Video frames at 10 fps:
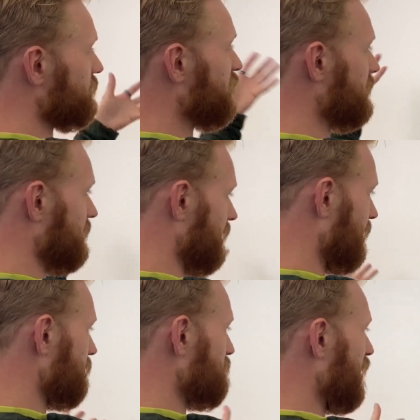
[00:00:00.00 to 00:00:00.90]
piece kind
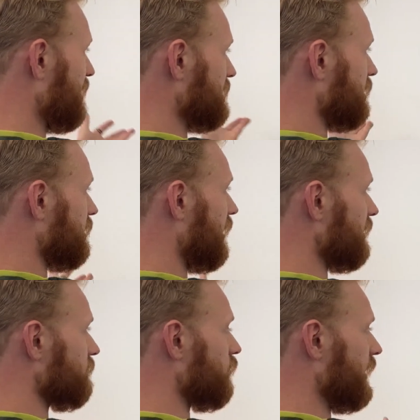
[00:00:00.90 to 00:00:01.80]
of embodies a lot of
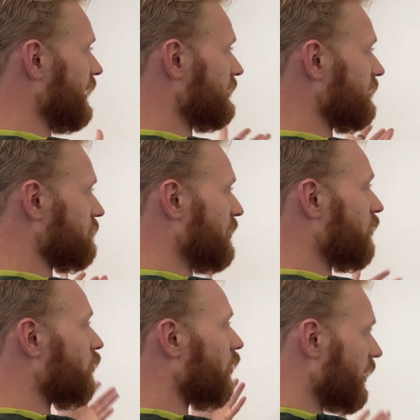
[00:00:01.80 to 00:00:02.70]
what I love about
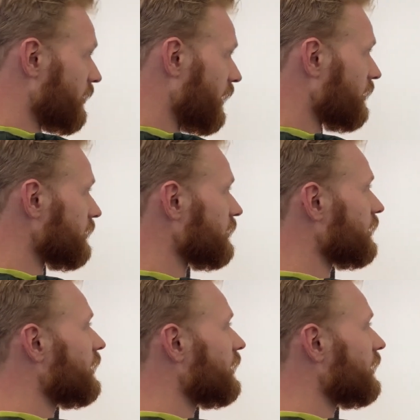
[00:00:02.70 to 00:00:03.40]
watercolor.